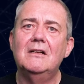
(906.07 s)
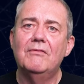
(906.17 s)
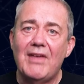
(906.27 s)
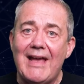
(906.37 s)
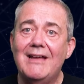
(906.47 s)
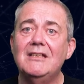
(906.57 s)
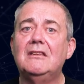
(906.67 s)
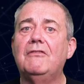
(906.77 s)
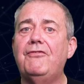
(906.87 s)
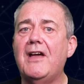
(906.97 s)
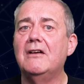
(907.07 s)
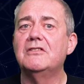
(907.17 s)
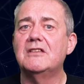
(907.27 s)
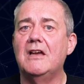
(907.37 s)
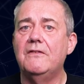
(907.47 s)
they added the
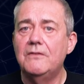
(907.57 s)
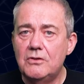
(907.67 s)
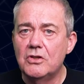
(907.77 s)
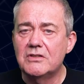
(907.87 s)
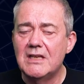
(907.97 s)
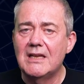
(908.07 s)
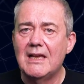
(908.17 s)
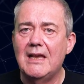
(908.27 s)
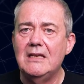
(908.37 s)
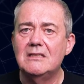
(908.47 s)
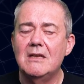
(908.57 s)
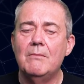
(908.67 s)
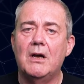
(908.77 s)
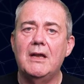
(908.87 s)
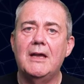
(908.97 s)
failsafe just in case it
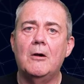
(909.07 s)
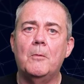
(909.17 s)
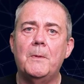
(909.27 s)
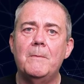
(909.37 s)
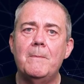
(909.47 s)
might help.